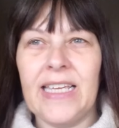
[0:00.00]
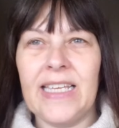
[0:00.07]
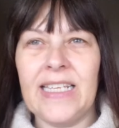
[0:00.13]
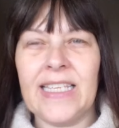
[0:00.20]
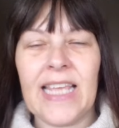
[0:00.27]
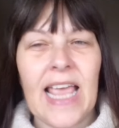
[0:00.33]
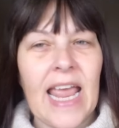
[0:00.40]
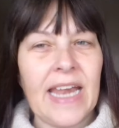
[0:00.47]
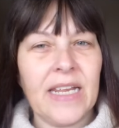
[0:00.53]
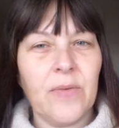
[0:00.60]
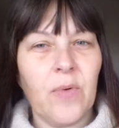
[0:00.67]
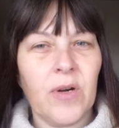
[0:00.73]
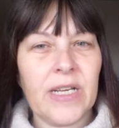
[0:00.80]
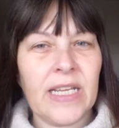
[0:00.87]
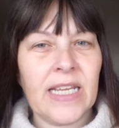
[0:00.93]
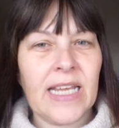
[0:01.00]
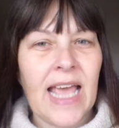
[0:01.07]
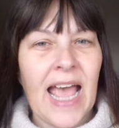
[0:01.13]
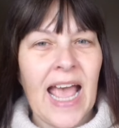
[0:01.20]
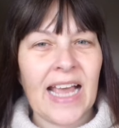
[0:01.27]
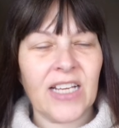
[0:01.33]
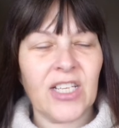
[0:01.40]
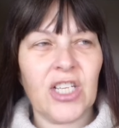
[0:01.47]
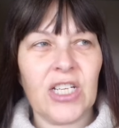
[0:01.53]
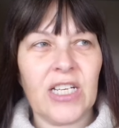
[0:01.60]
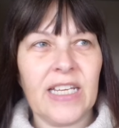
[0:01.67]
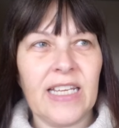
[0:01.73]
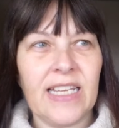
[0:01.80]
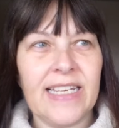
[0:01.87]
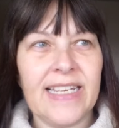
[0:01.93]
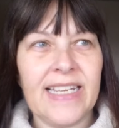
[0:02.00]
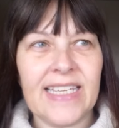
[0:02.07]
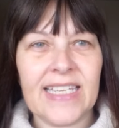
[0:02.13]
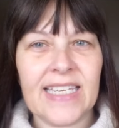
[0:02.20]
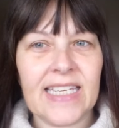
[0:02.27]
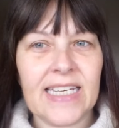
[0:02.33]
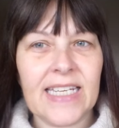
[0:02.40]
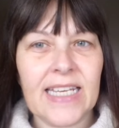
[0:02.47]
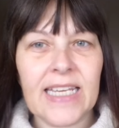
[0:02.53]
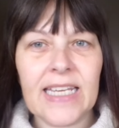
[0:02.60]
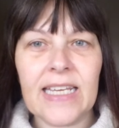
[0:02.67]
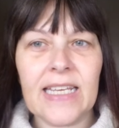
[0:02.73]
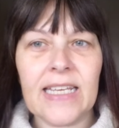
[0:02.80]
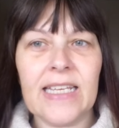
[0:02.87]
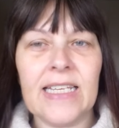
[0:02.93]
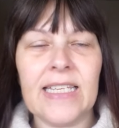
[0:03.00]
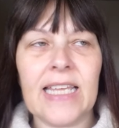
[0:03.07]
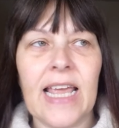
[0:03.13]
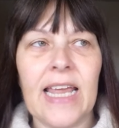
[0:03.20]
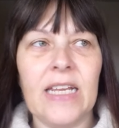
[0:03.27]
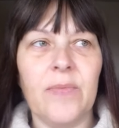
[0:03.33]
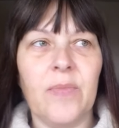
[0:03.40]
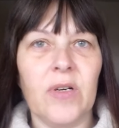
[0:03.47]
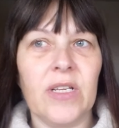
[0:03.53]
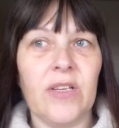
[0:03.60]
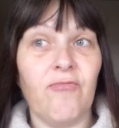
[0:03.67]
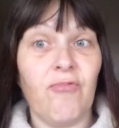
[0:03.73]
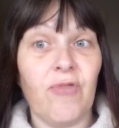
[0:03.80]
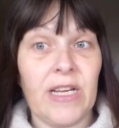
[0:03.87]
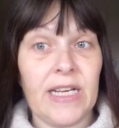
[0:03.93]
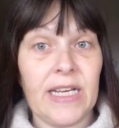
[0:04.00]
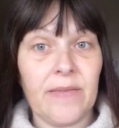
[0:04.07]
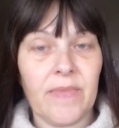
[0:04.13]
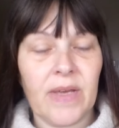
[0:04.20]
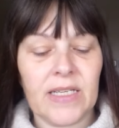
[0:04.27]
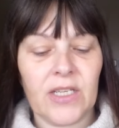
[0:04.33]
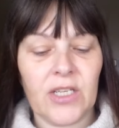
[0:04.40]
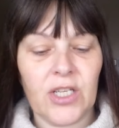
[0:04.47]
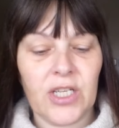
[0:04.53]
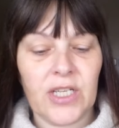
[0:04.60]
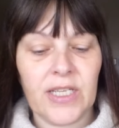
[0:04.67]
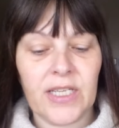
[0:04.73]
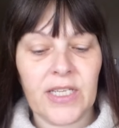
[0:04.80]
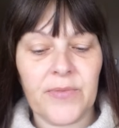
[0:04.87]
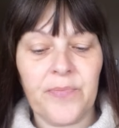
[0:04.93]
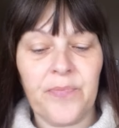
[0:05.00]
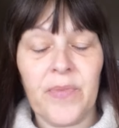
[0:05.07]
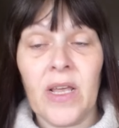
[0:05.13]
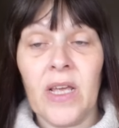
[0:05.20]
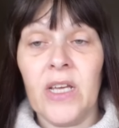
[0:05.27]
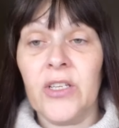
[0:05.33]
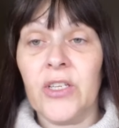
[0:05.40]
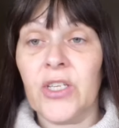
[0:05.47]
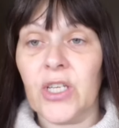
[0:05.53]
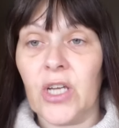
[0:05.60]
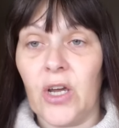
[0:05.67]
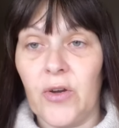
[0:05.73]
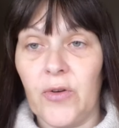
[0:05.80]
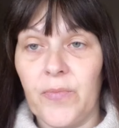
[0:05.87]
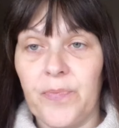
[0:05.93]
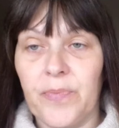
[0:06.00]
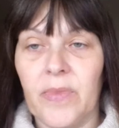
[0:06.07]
is anybody actually listening? Is anybody reading messages? So,